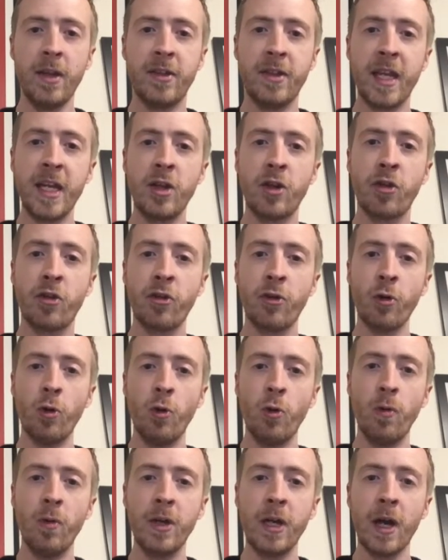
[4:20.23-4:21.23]

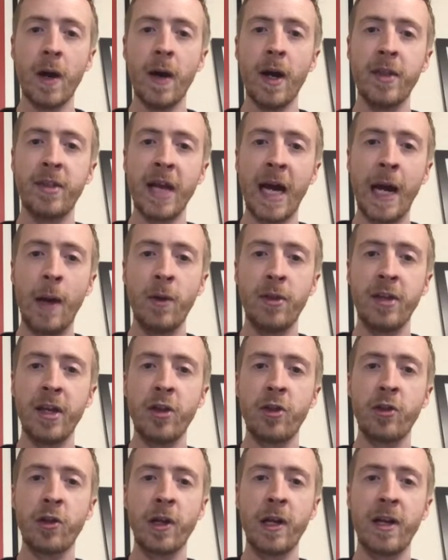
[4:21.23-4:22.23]
digital, how a
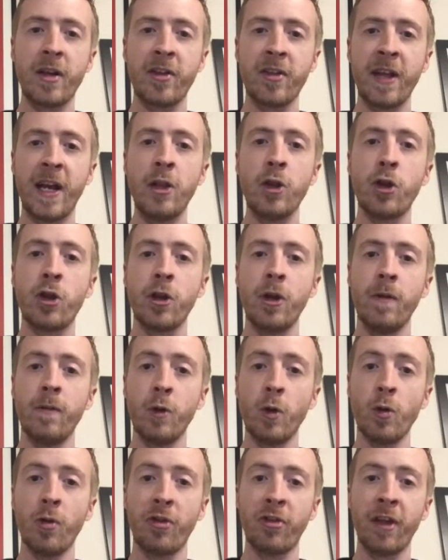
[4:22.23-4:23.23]
digital extension
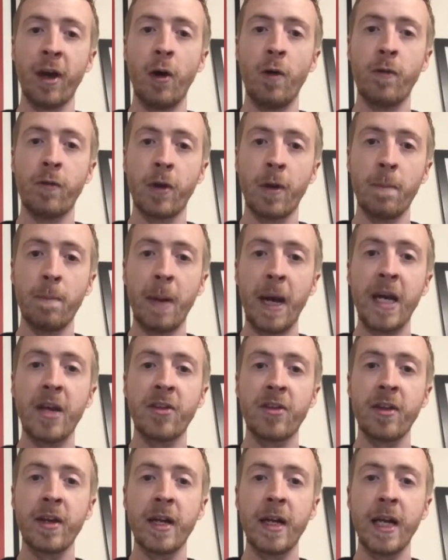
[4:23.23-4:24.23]
of yourself can
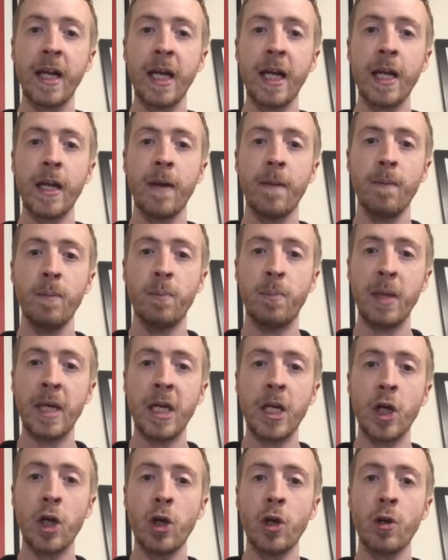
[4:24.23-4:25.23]
basically be
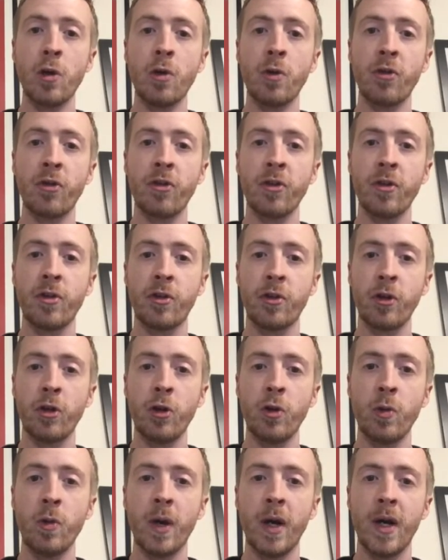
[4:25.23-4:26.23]
used
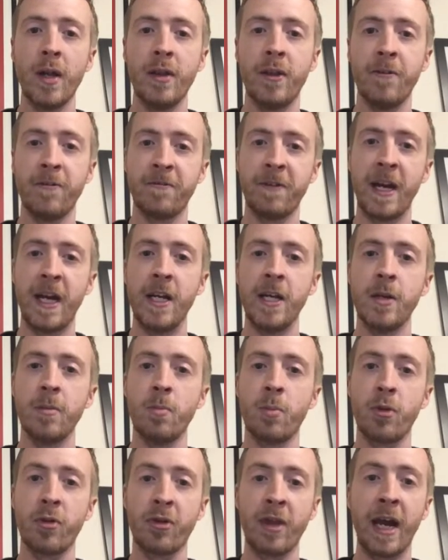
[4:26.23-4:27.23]
to defend
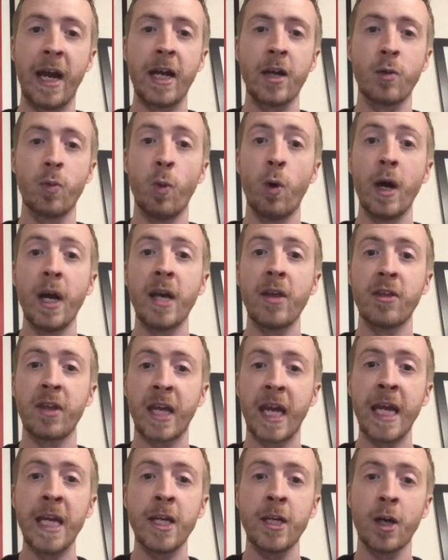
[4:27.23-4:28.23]
and protect what is
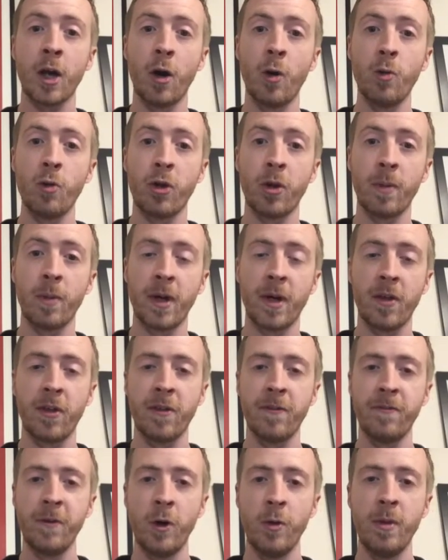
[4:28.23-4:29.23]
geek culture, because
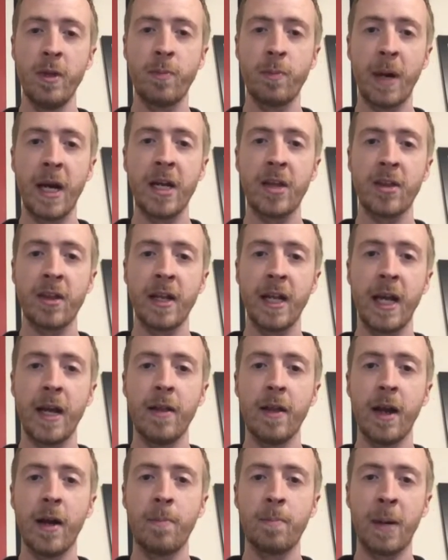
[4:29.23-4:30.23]
the film is basically
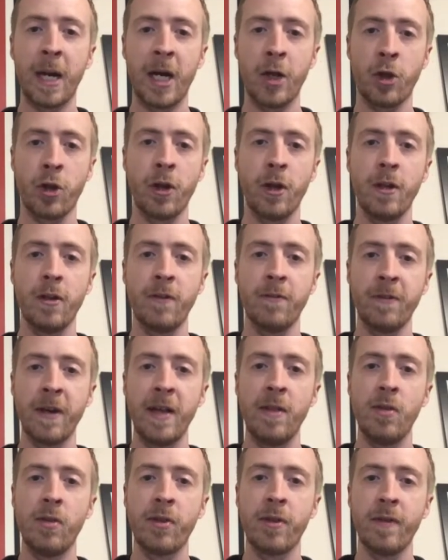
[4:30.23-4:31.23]
a passionate
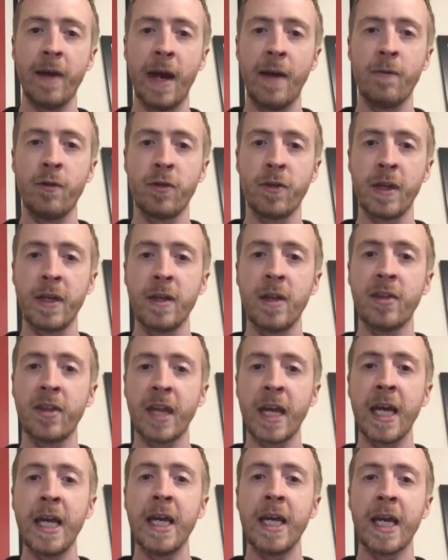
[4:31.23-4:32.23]
defense of everything that's
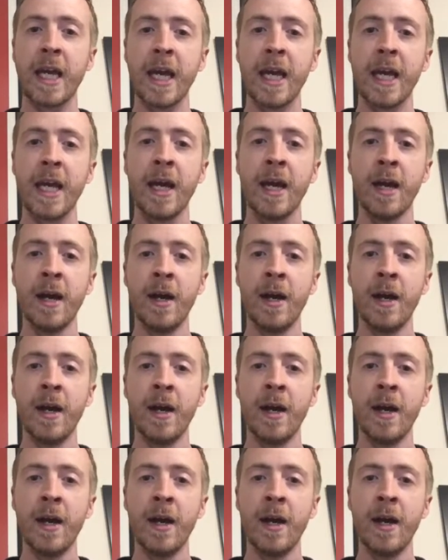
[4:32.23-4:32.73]
geeky